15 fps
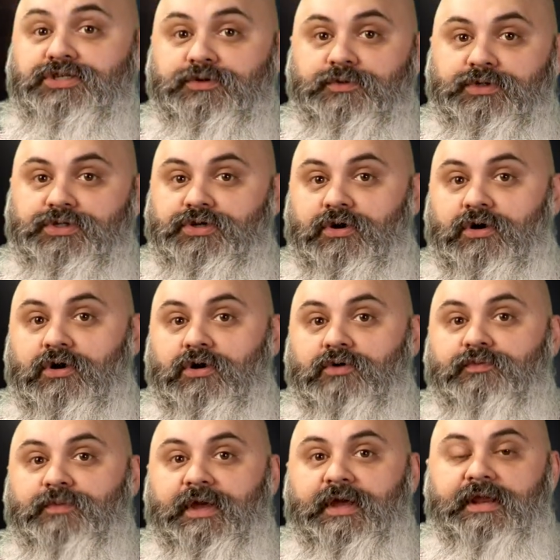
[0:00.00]
us all.
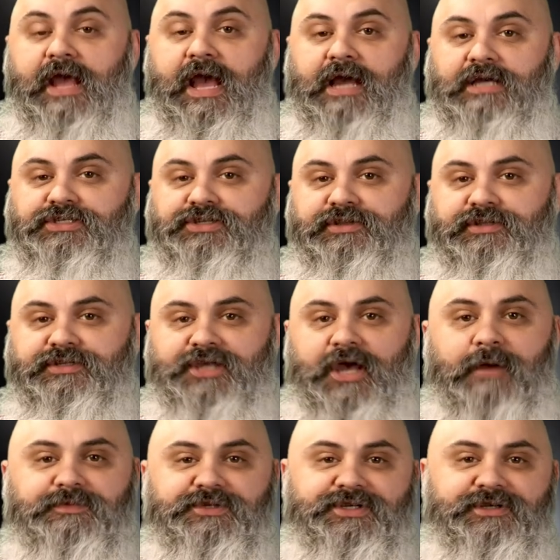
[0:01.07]
And actually, this
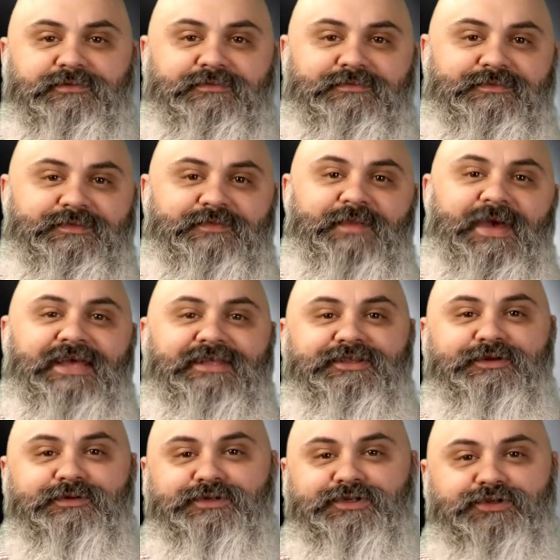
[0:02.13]
option mainly
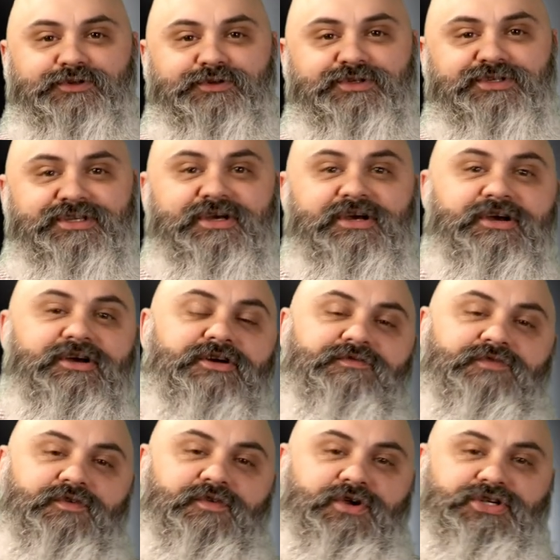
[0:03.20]
was used
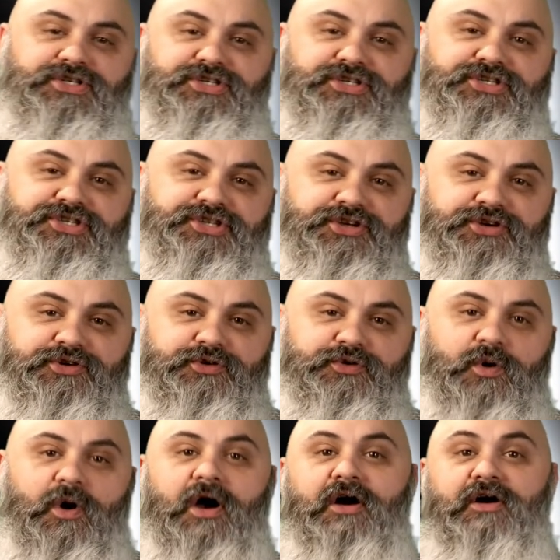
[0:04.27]
for version two
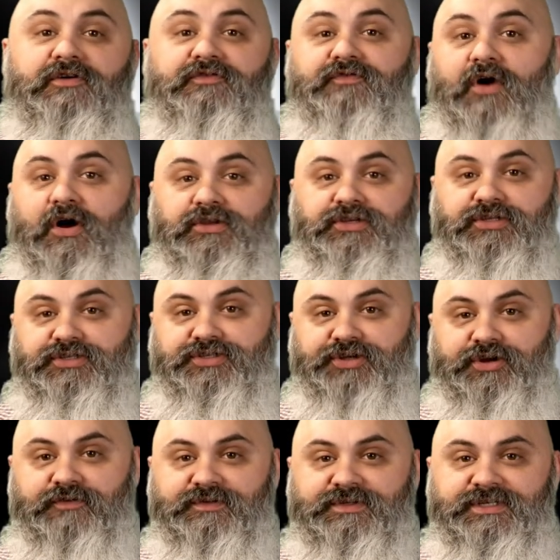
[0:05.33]
of Onion
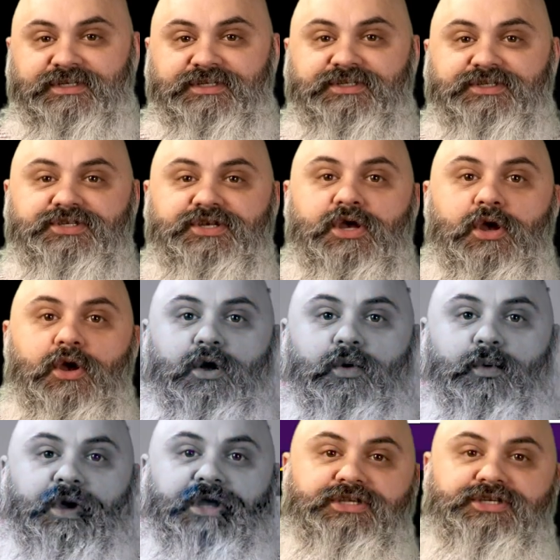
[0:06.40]
services,
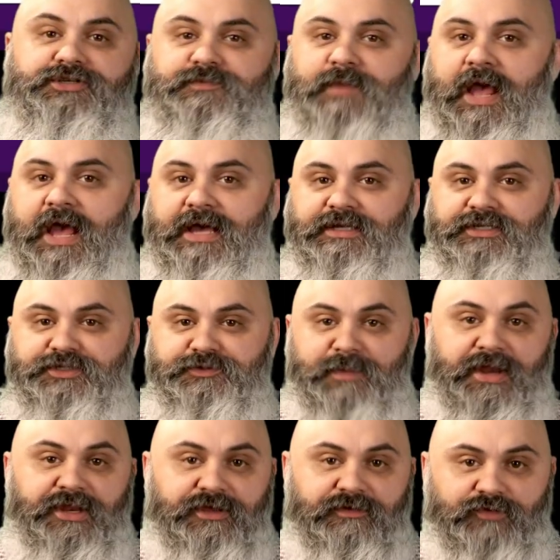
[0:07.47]
which, as
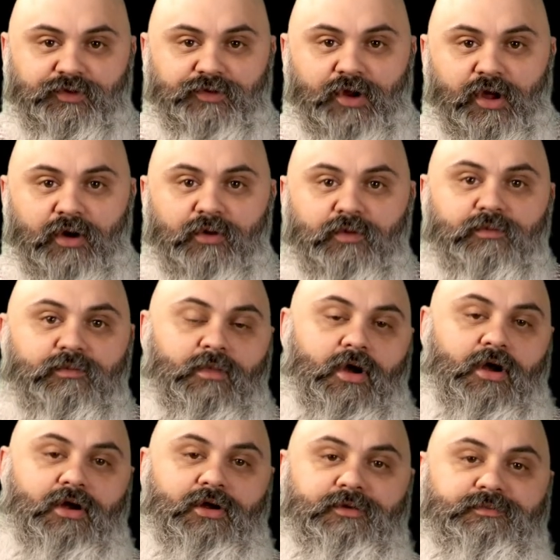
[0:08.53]
many of you know,
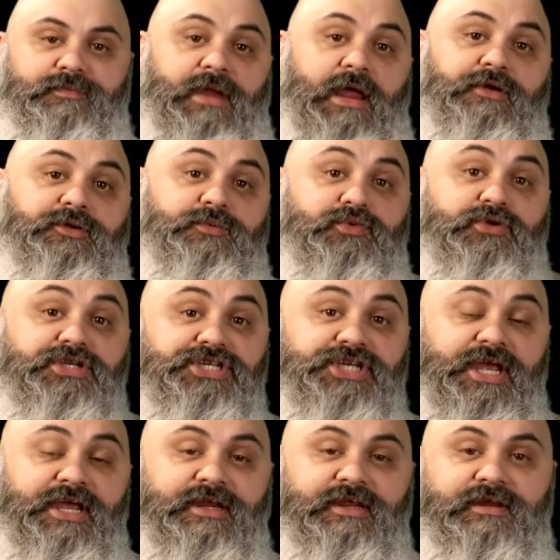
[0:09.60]
are now
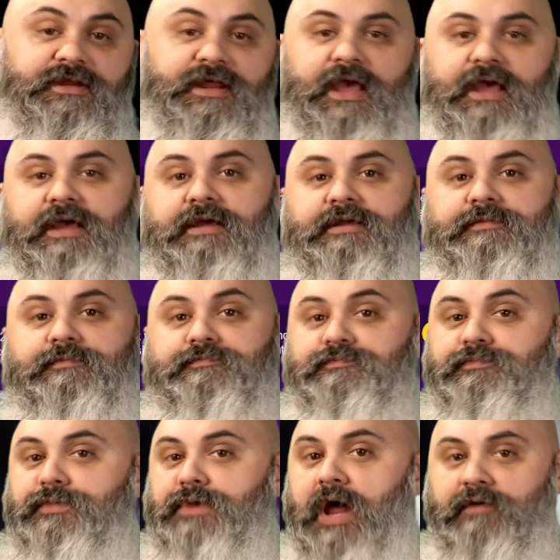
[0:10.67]
depreciated and
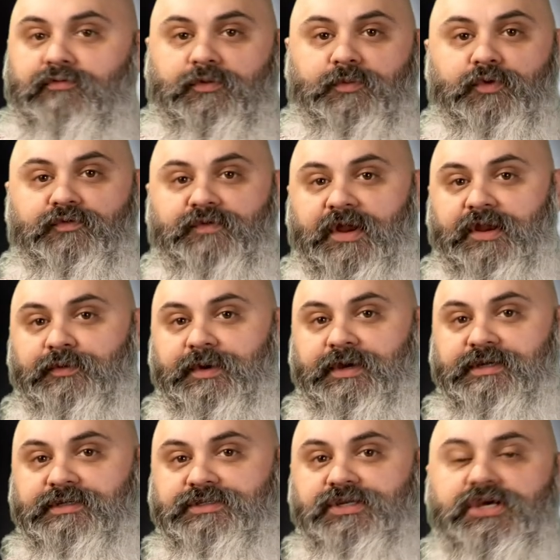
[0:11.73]
not removed,
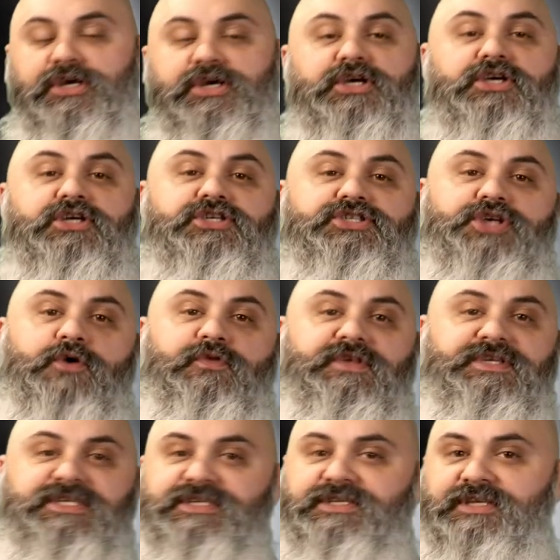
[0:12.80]
anyways. So, this
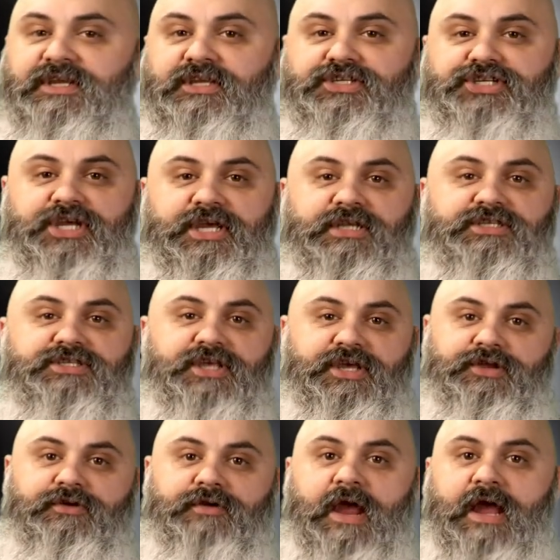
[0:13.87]
isn't a change that
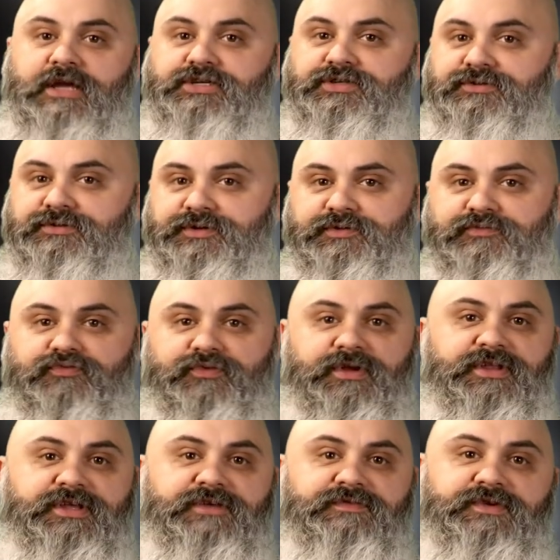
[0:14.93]
you're actually
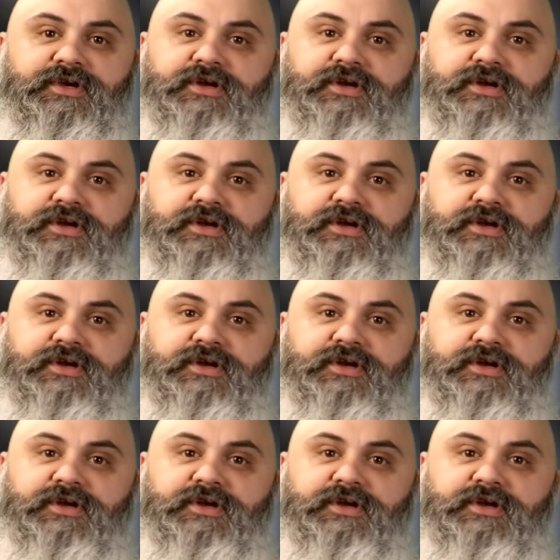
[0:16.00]
really even going to